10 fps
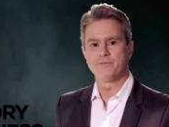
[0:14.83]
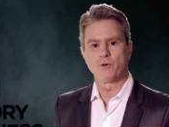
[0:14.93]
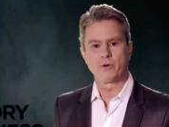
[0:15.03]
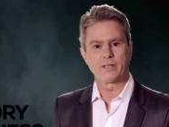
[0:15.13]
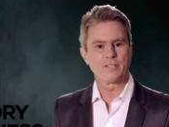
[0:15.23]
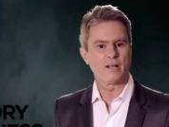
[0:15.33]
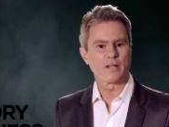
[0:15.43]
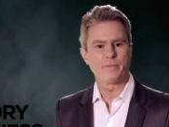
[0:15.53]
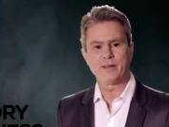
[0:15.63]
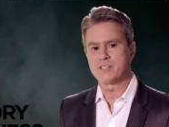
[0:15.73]
forward and
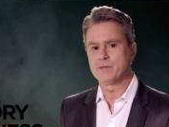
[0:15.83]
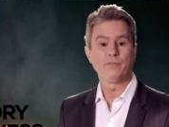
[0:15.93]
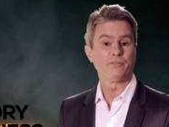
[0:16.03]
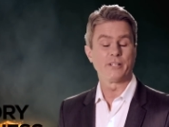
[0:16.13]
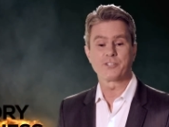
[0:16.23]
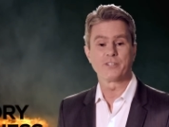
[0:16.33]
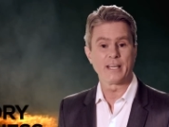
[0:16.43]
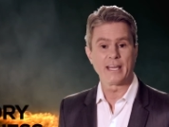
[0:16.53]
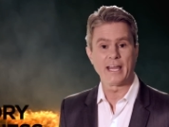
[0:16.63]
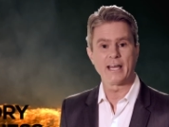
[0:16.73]
talk about some affliction
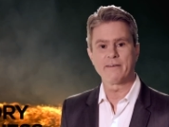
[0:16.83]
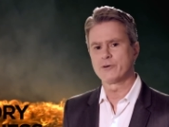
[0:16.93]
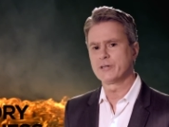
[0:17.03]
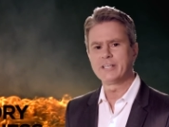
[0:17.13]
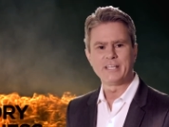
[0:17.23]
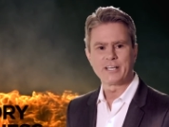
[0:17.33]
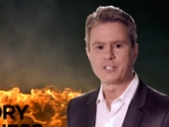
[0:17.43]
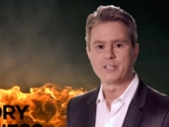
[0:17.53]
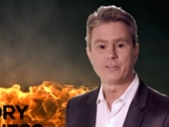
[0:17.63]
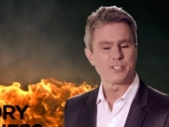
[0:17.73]
they have or an
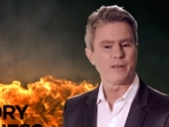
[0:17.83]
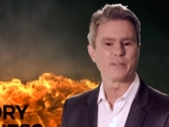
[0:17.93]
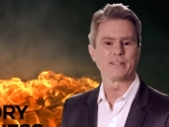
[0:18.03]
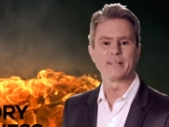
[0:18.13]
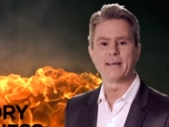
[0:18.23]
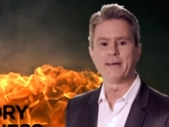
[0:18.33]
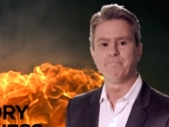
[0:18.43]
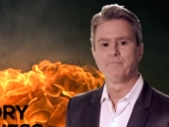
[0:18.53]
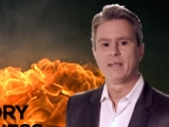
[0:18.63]
addiction or something like that.